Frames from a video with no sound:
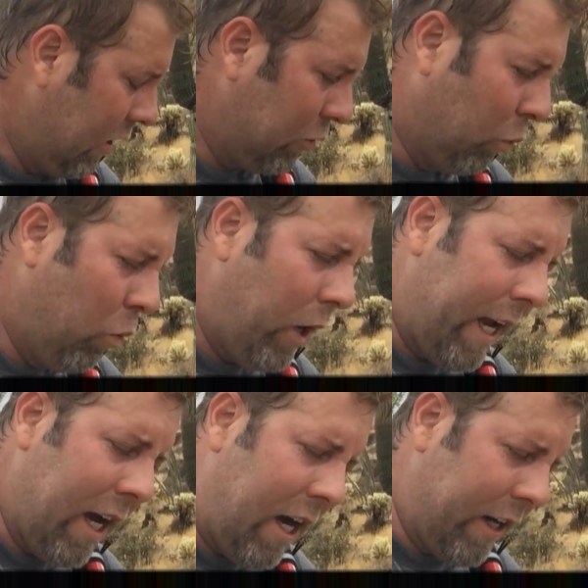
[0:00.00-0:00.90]
It's
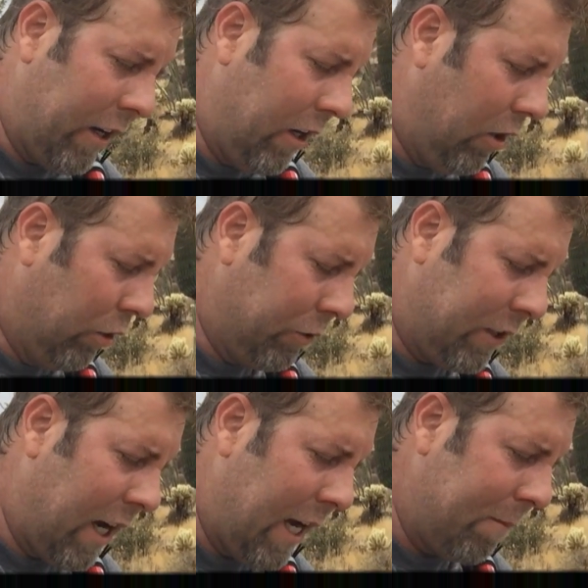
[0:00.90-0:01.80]
way hotter over
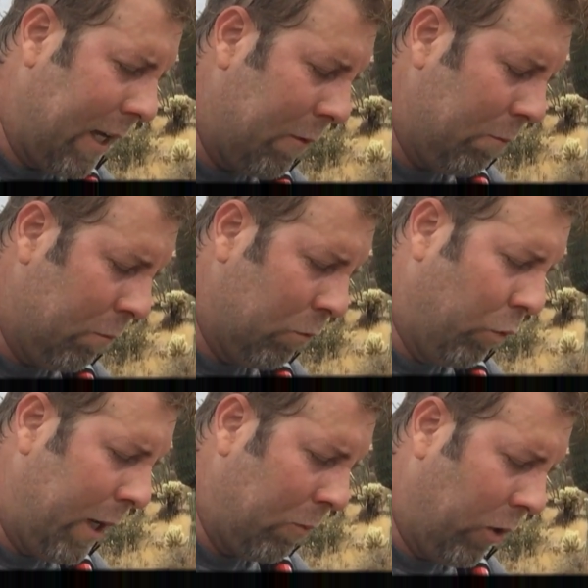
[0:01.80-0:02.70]
time and
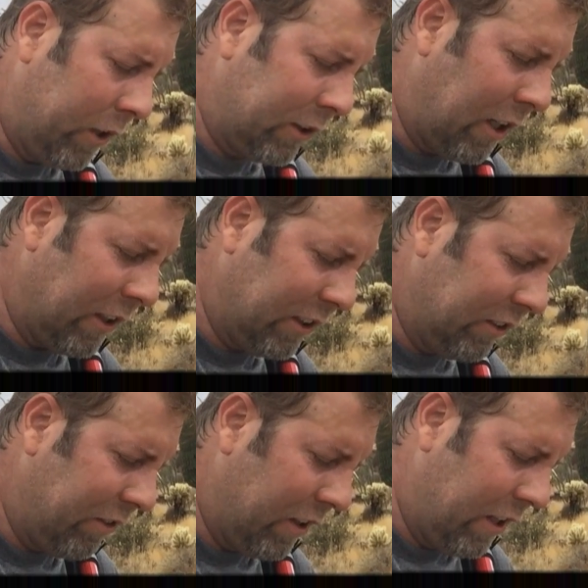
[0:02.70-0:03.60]
way more exhausting